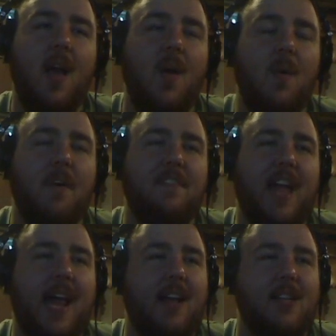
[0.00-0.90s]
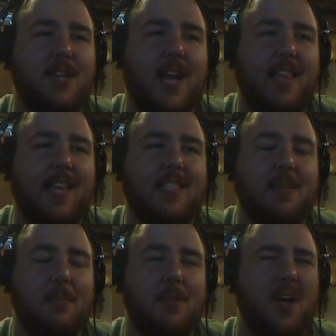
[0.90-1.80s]
well, Fnatic also had like
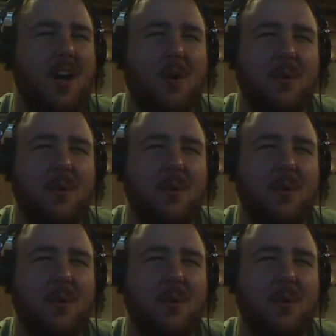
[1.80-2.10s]
the most awkward